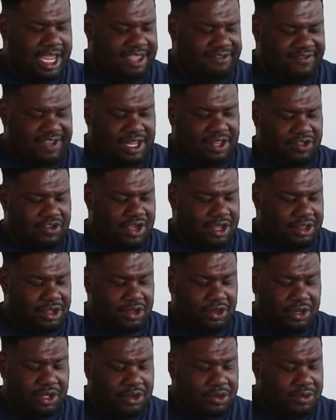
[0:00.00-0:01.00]
If just
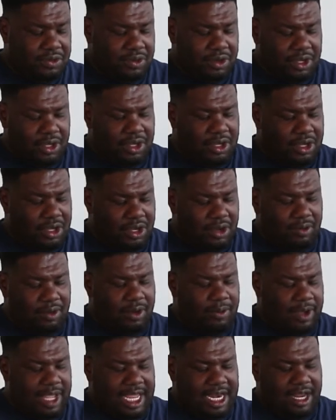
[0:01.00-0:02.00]
glue,
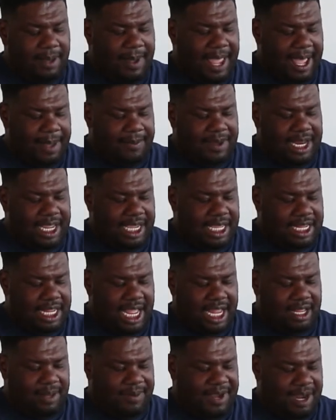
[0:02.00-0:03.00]
what will end up happening is
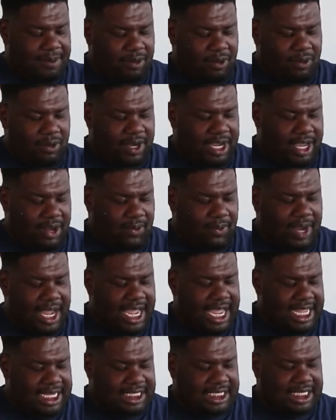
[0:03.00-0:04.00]
that the paper will get
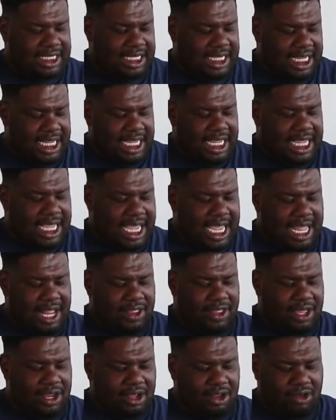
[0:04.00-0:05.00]
wet
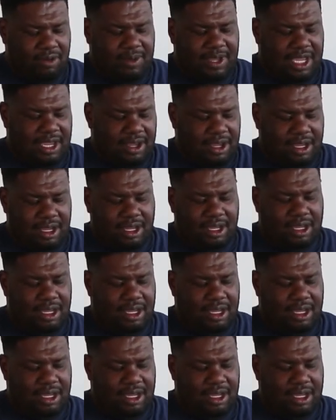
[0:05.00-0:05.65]
and then it'll be